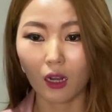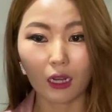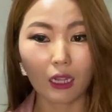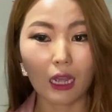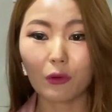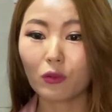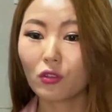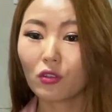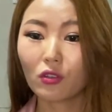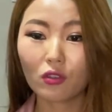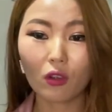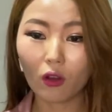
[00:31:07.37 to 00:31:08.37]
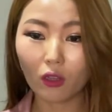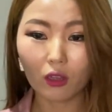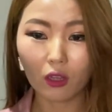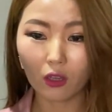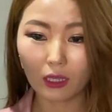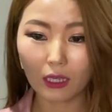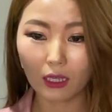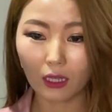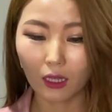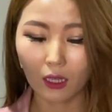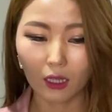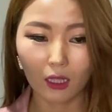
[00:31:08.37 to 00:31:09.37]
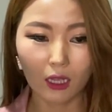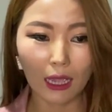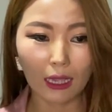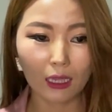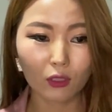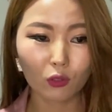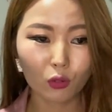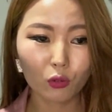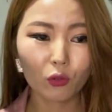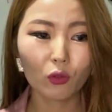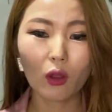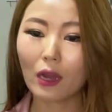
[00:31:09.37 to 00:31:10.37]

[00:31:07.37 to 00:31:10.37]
like, i was so lucky and two yeah.